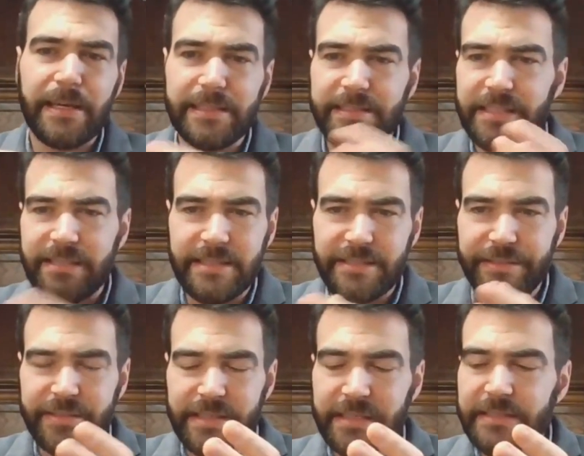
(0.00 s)

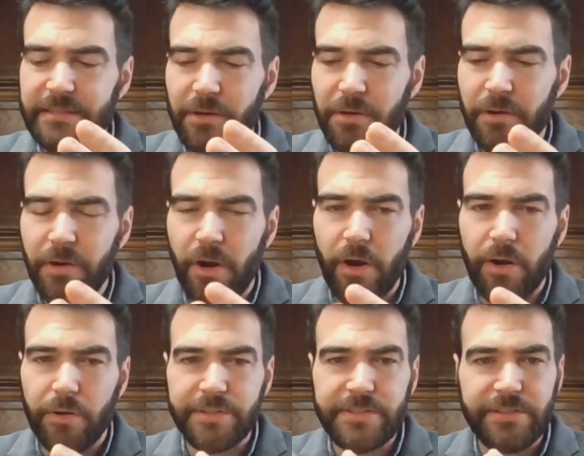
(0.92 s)
These are
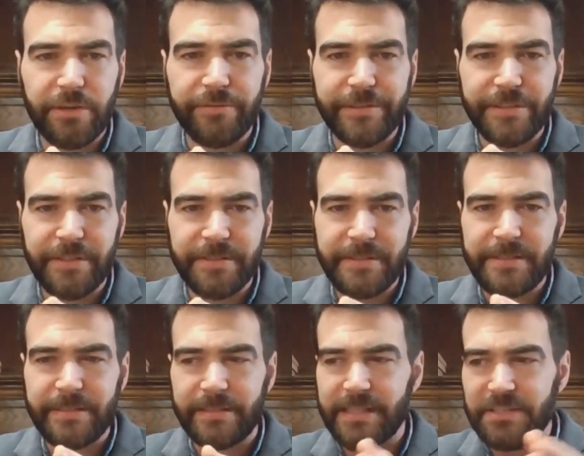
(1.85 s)
our
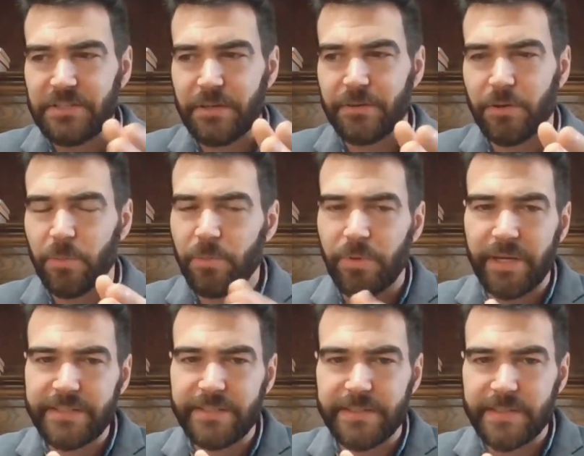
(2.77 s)
services. These are our
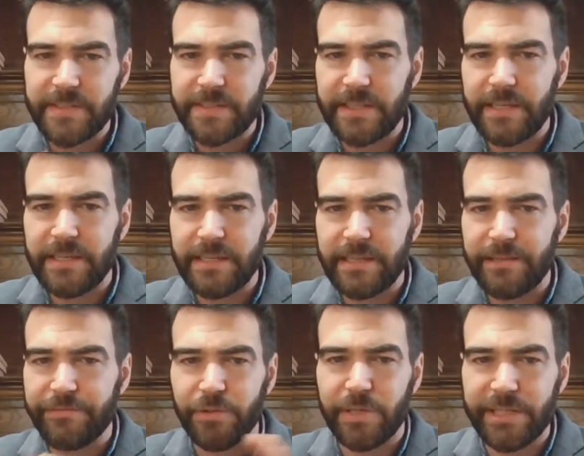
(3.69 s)
prices. And
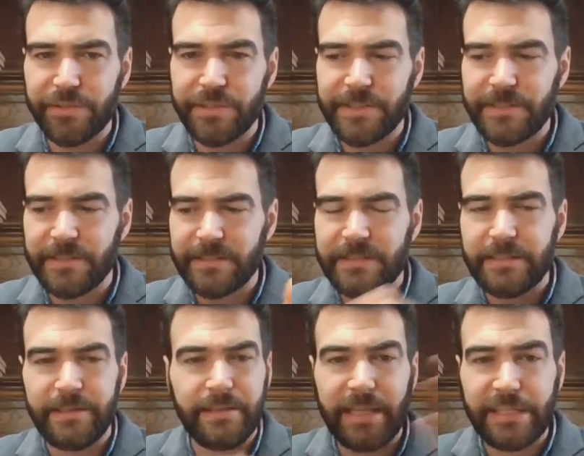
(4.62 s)
if you're interested,
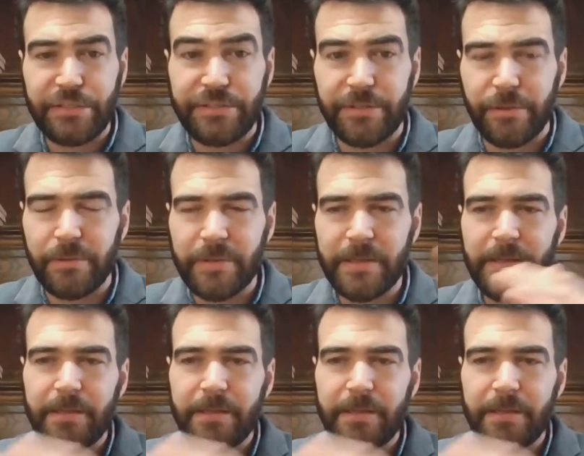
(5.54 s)
let us know.